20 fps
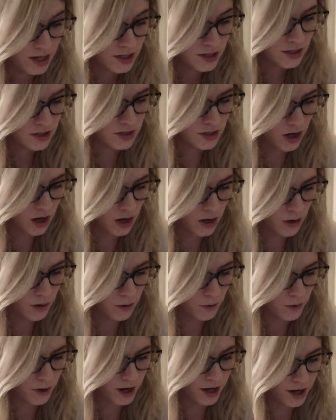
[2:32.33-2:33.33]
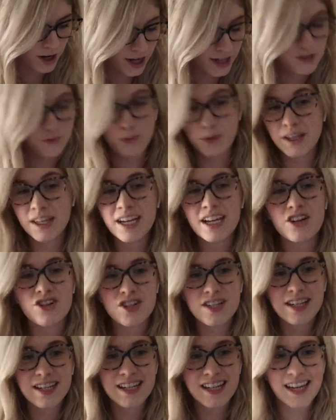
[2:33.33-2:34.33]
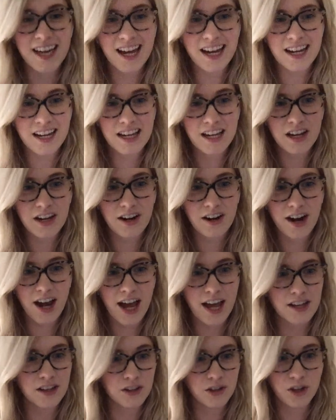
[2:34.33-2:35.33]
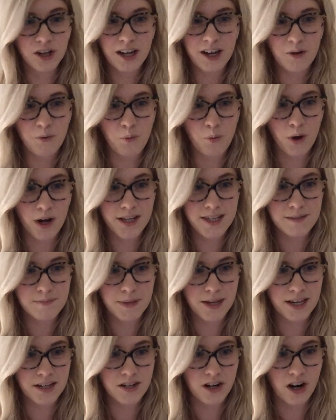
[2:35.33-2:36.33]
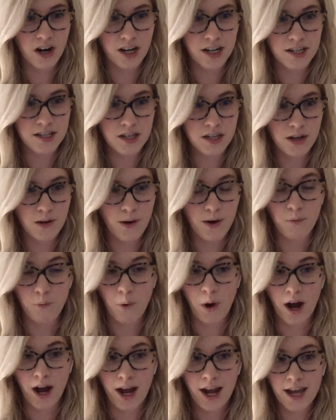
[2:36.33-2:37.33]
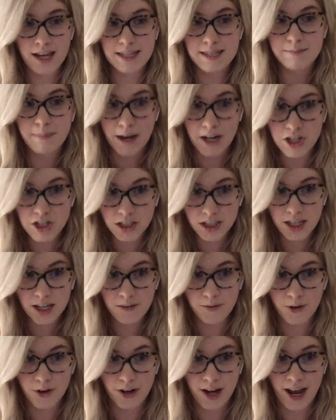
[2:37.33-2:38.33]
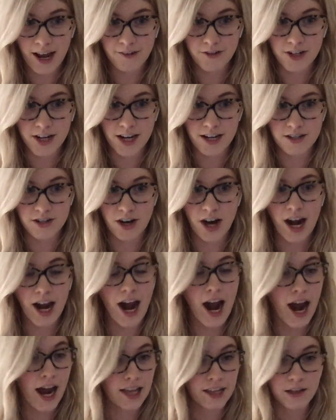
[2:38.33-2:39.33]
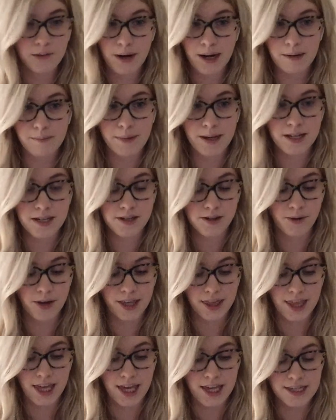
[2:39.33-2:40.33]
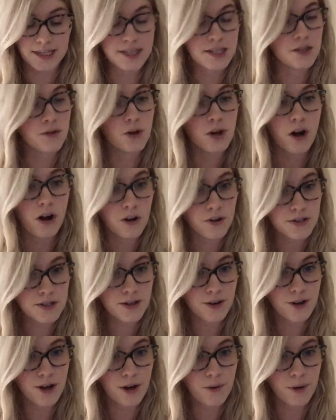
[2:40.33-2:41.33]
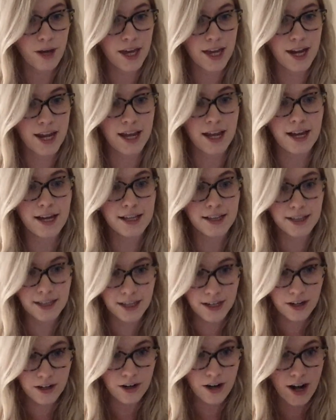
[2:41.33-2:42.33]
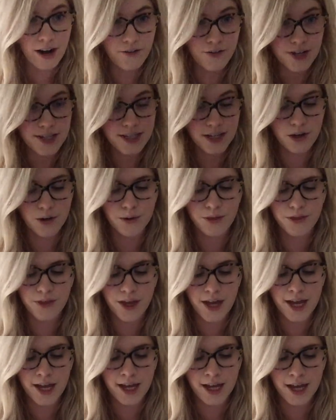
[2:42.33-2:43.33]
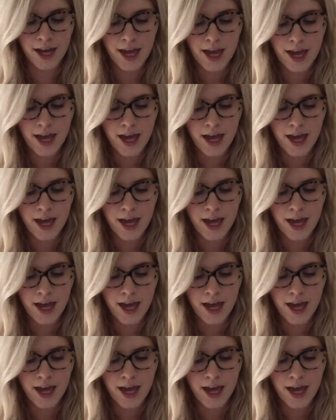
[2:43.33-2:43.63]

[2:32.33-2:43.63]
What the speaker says: So it's really interesting to get in here and look at what's being targeted to you and why, especially if you're an advertiser. I highly recommend doing this. You can also go in and clear every single thing